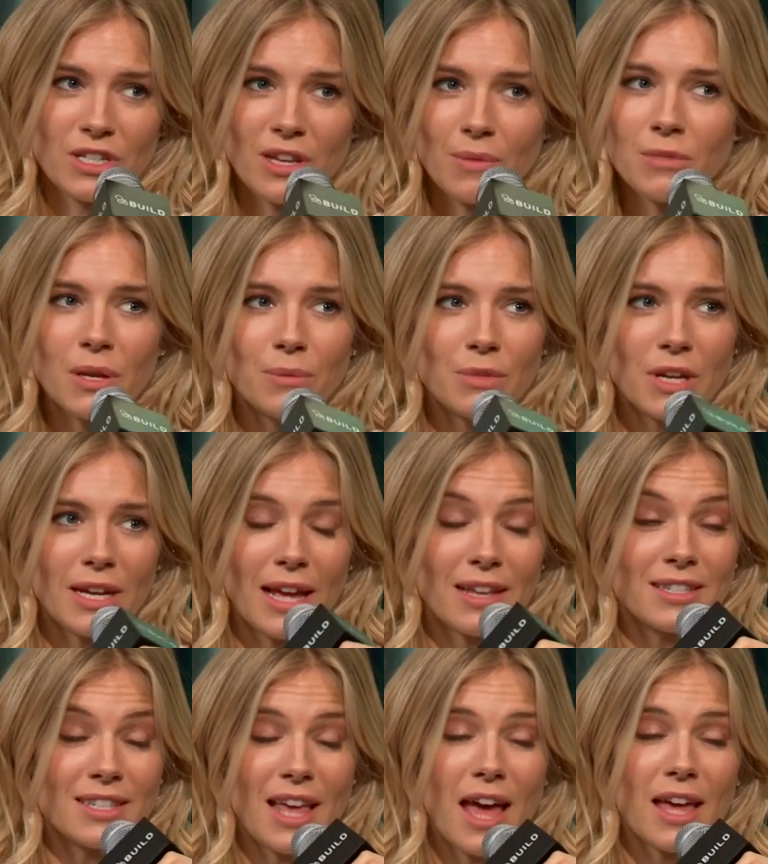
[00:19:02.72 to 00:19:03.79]
which sometimes I
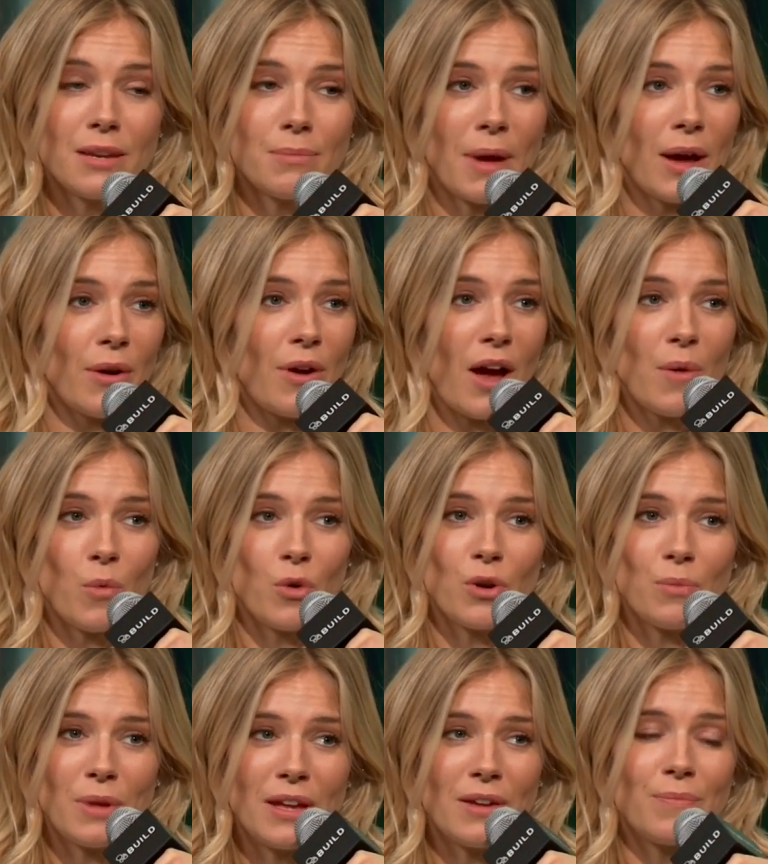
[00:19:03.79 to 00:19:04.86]
get scared about. I
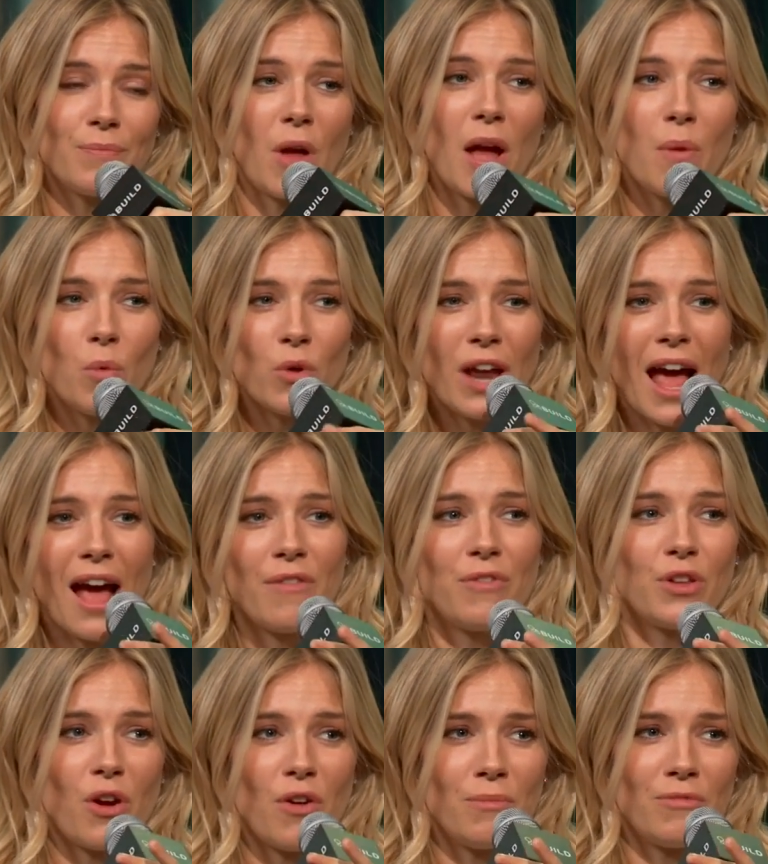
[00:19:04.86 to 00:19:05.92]
want to
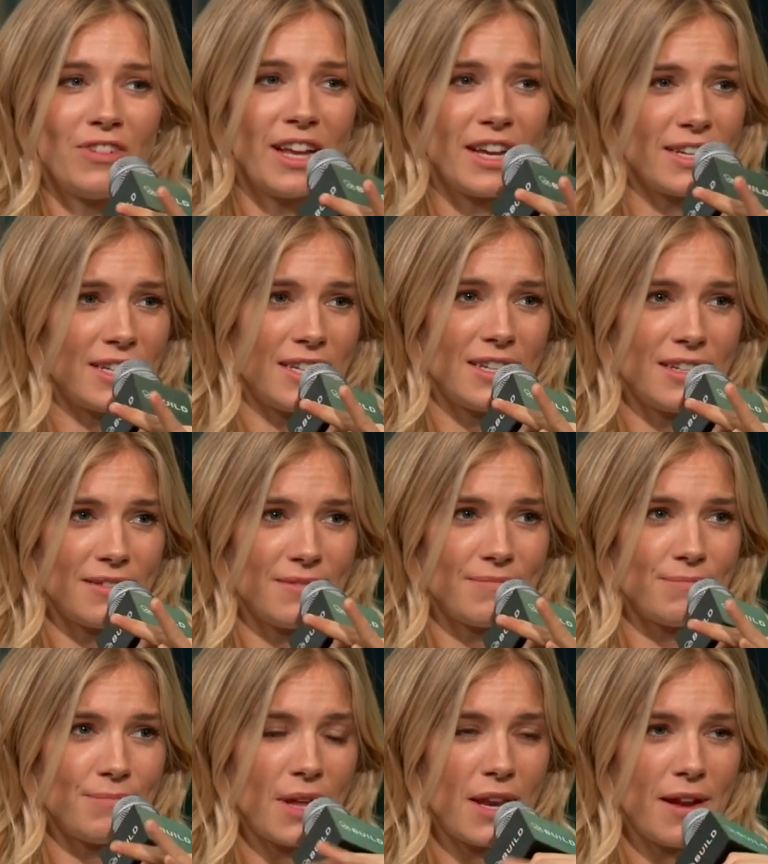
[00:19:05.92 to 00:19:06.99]
have the conflict.
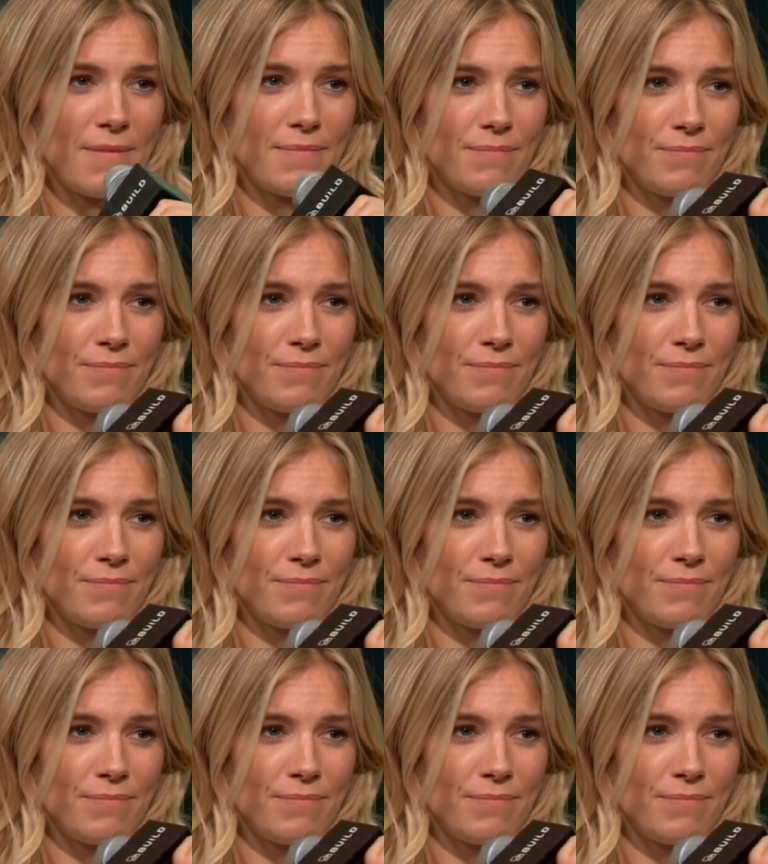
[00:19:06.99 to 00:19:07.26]
But